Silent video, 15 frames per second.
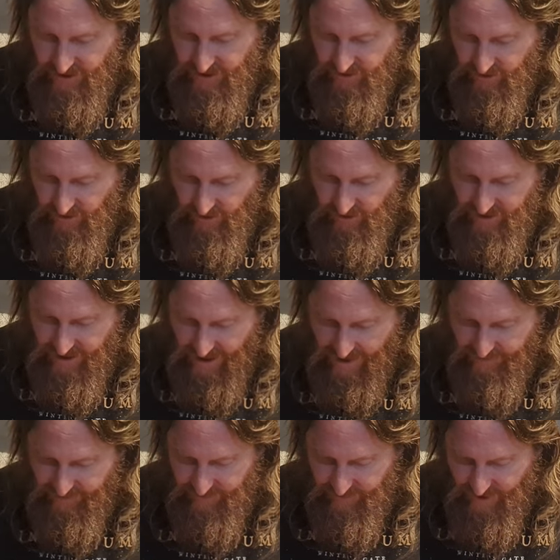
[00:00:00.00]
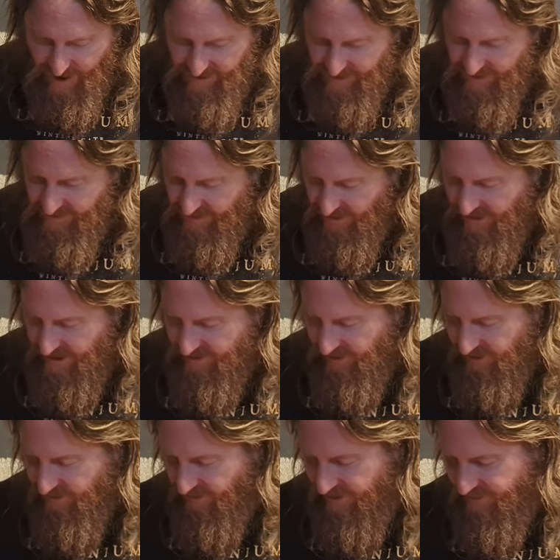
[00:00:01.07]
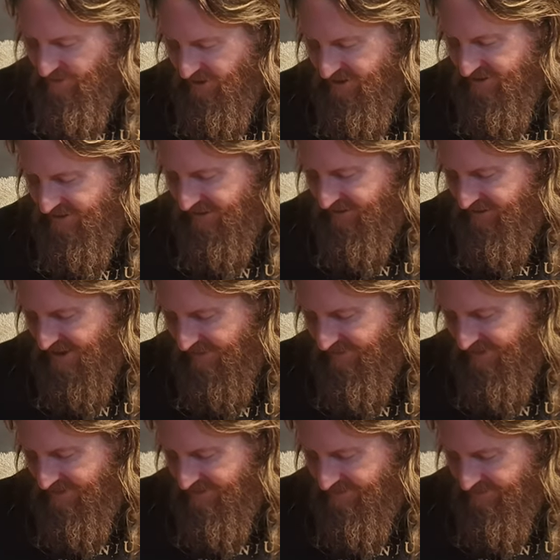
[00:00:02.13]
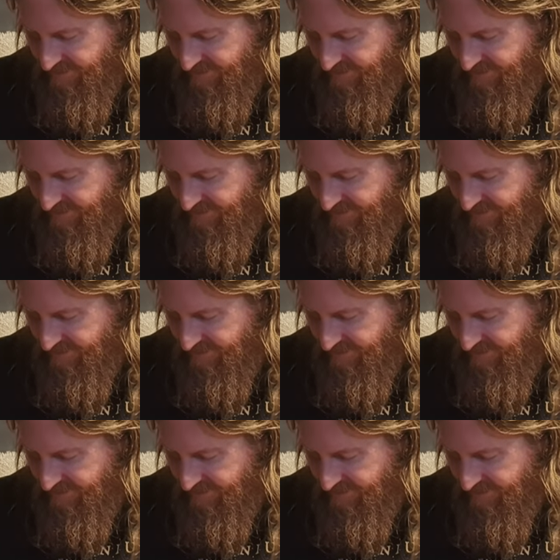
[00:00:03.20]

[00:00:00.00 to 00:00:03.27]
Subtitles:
So on tap, surprisingly, this only gets a 3.67.